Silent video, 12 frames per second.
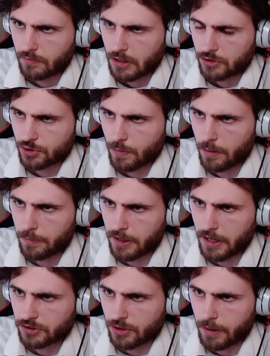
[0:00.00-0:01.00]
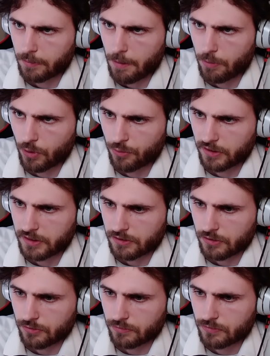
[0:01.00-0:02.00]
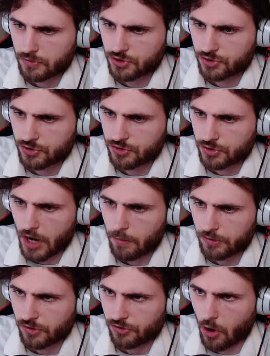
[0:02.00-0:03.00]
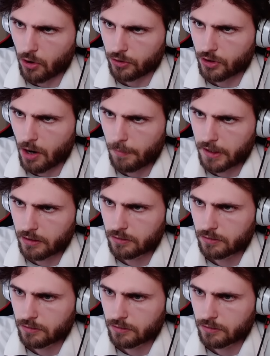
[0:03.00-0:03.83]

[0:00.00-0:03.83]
Just might be nice to make my opponent think that the Cyruses aren't coming.